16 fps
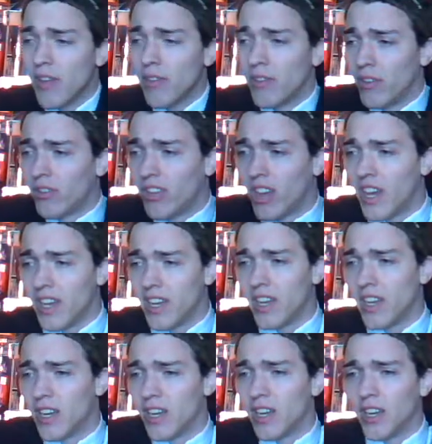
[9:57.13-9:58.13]
you
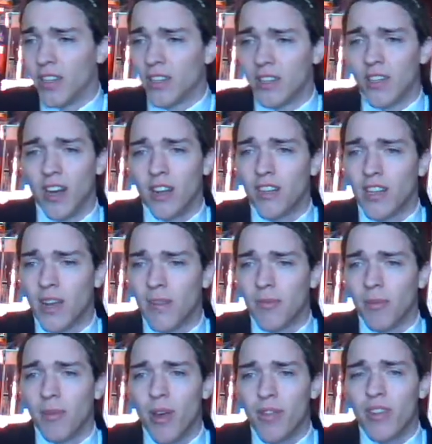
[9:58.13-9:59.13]
say God came
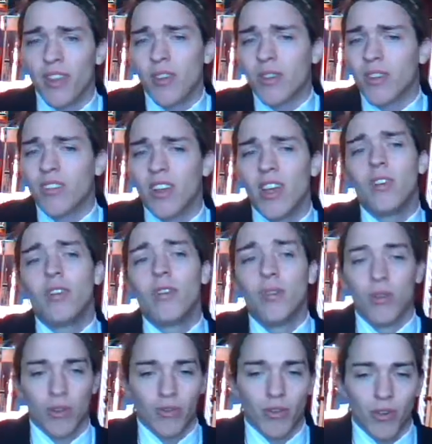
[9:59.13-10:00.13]
from nothing, you can say the
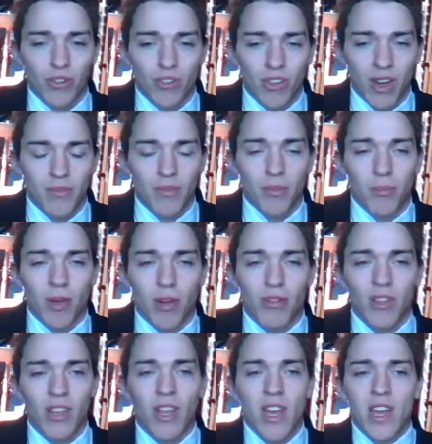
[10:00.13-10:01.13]
universe came from
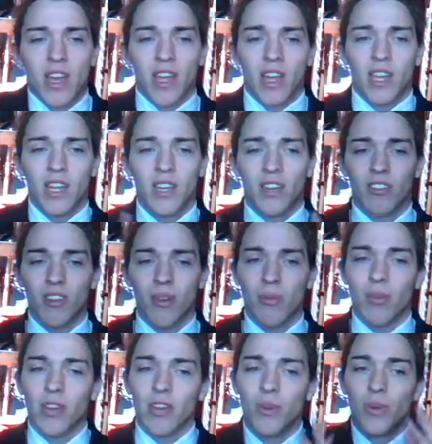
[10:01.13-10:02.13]
nothing. It is
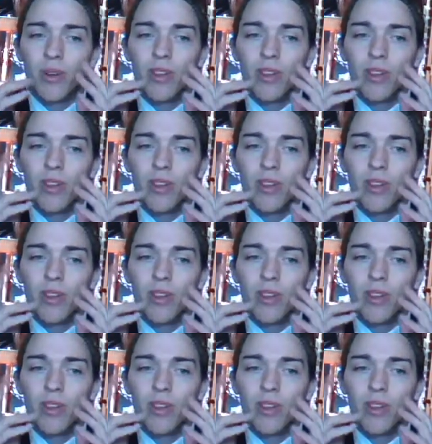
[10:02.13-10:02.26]
something you